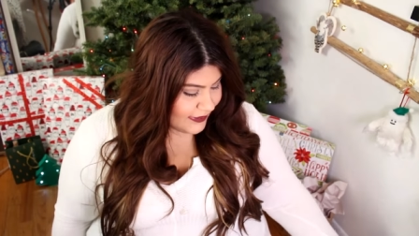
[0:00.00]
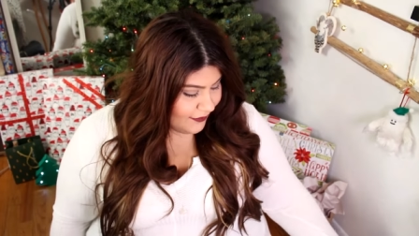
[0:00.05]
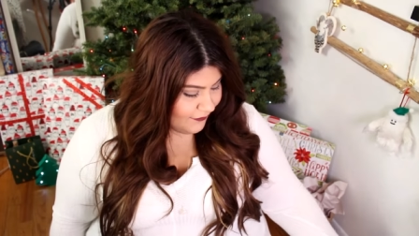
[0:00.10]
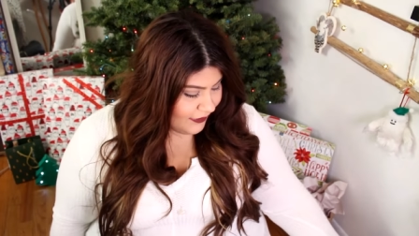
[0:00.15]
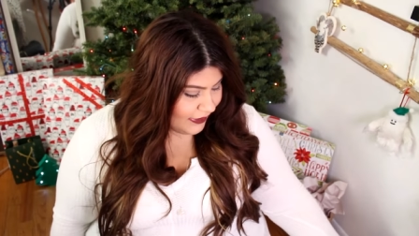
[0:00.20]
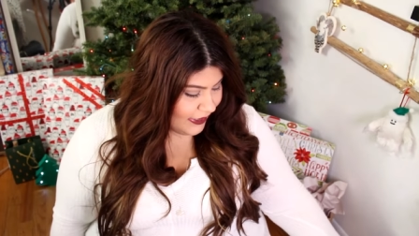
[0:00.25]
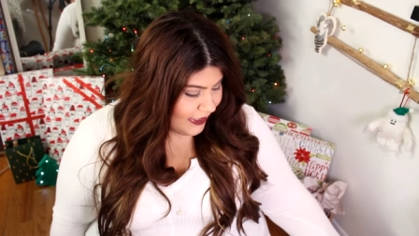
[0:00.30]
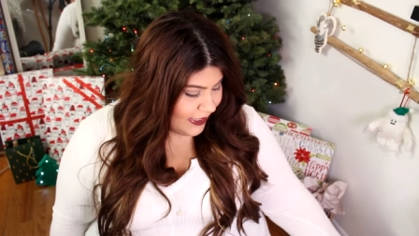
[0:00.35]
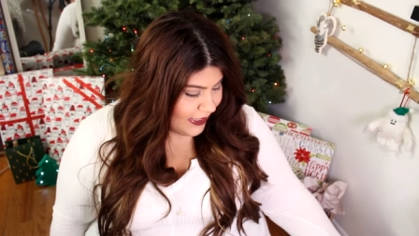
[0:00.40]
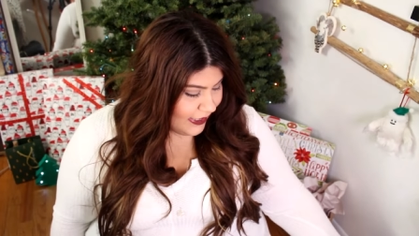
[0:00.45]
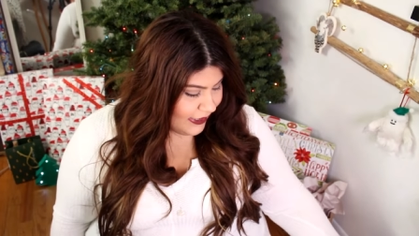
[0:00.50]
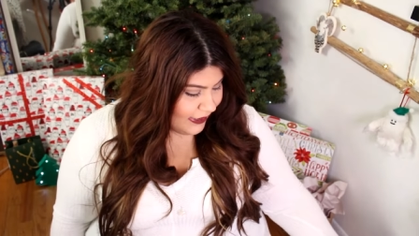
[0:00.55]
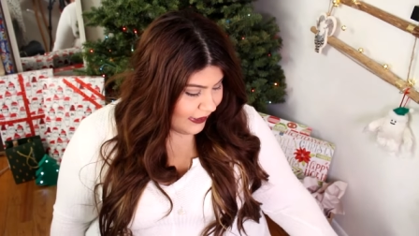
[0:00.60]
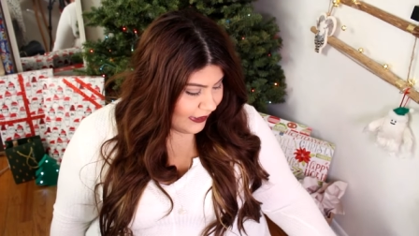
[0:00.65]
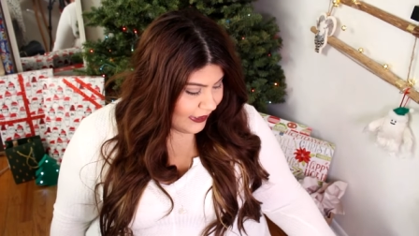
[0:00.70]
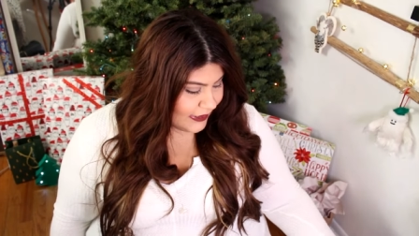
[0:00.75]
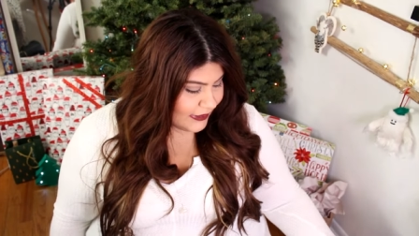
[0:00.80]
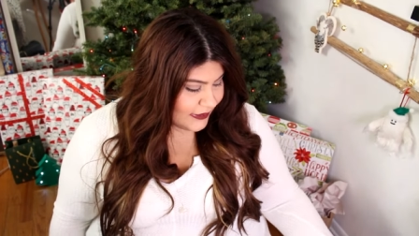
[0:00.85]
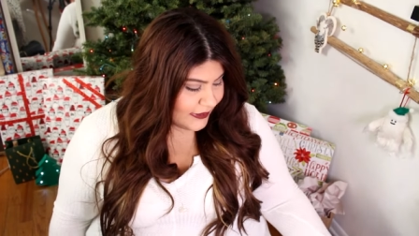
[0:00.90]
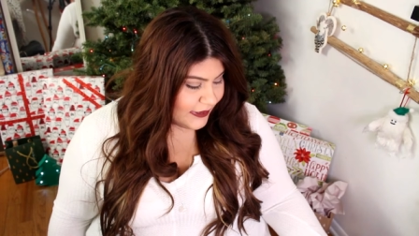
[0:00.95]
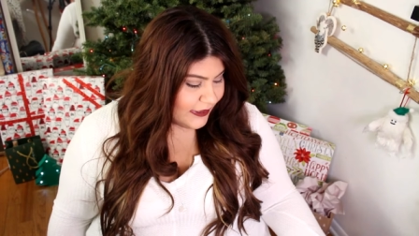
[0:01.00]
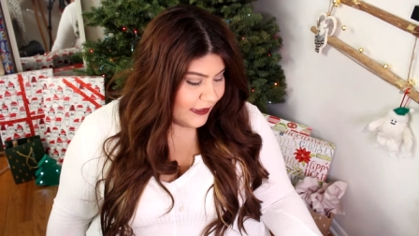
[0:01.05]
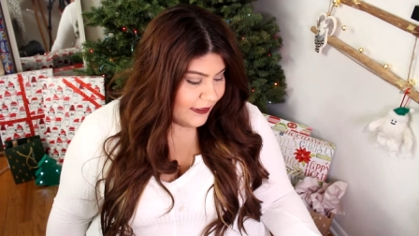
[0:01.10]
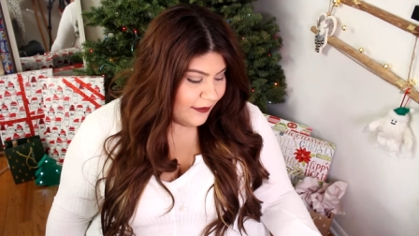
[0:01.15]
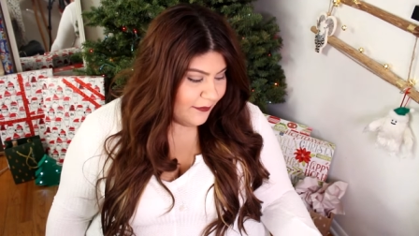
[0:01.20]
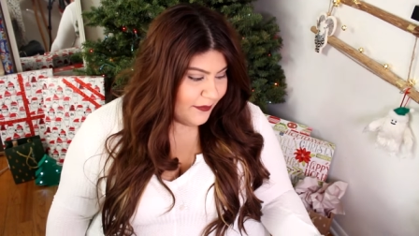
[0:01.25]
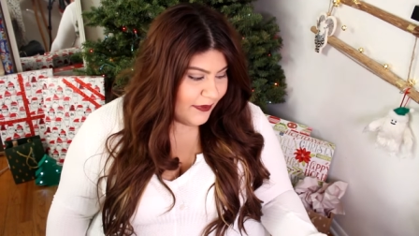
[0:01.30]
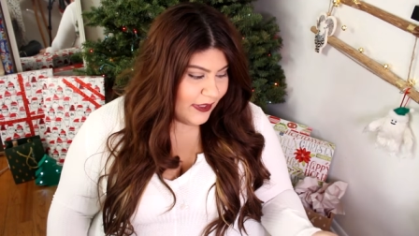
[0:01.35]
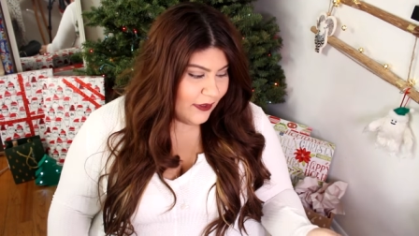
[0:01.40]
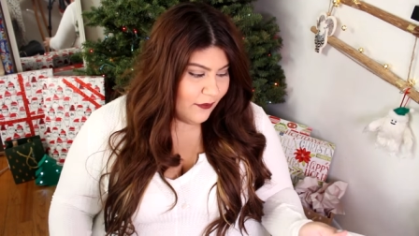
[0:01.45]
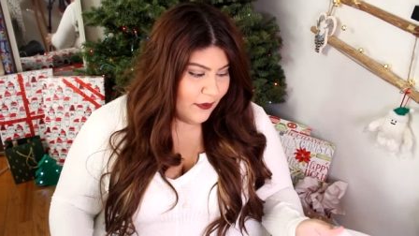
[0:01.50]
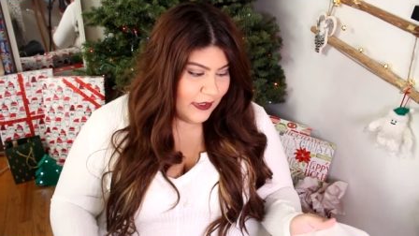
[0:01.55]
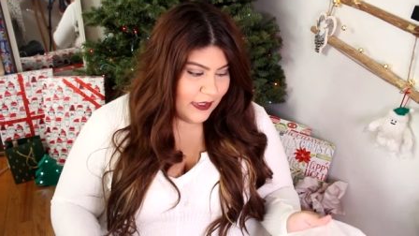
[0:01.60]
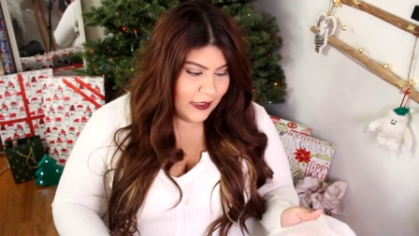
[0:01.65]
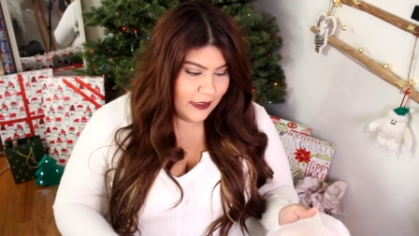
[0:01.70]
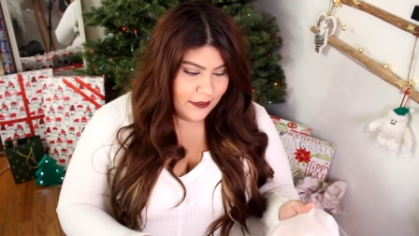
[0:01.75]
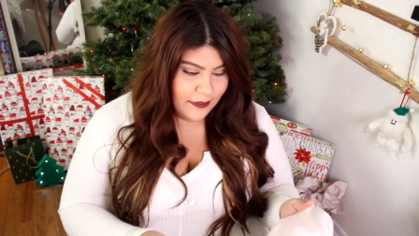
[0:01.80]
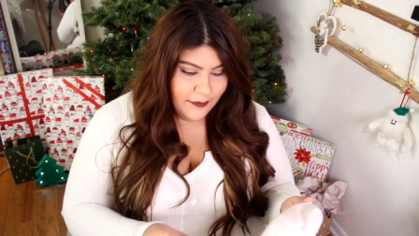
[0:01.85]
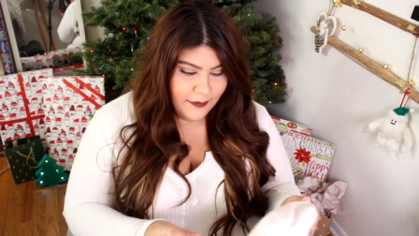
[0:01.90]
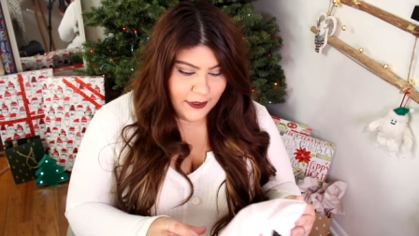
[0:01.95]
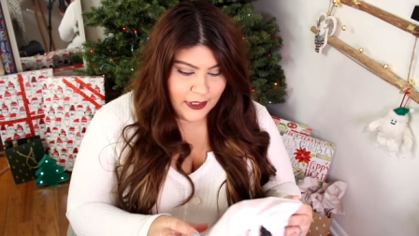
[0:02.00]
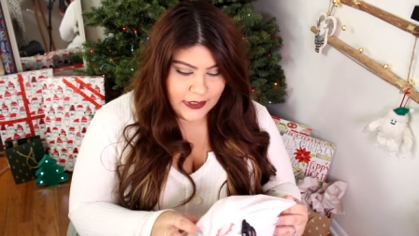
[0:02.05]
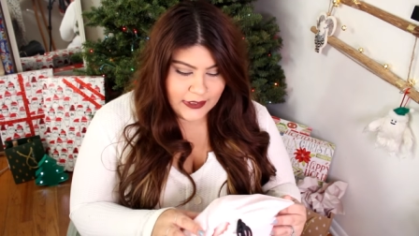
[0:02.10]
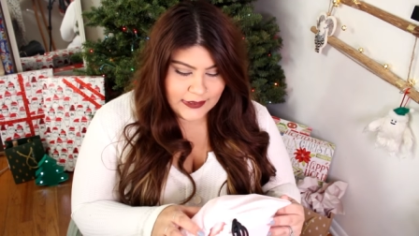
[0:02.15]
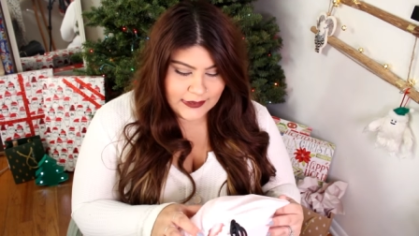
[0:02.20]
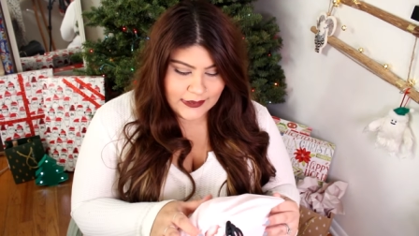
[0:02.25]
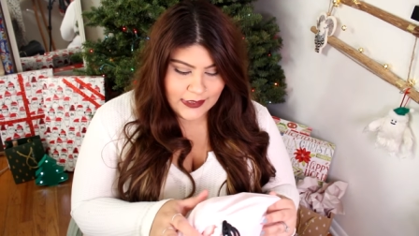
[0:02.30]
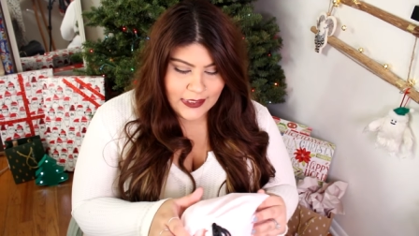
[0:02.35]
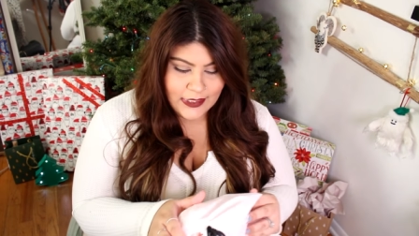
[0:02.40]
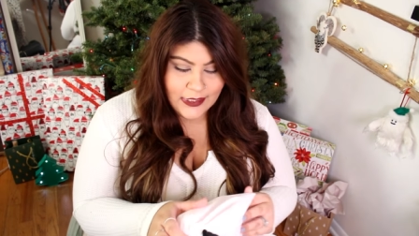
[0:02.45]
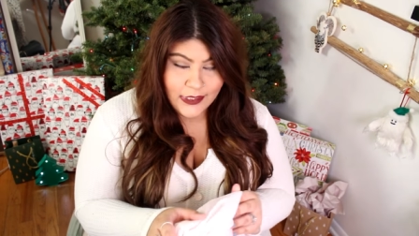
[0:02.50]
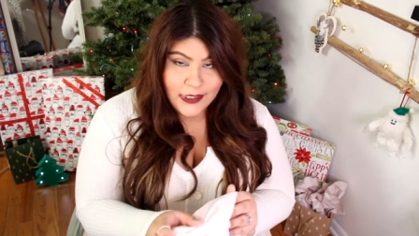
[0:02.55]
so I went ahead and I took the pink one out of the box.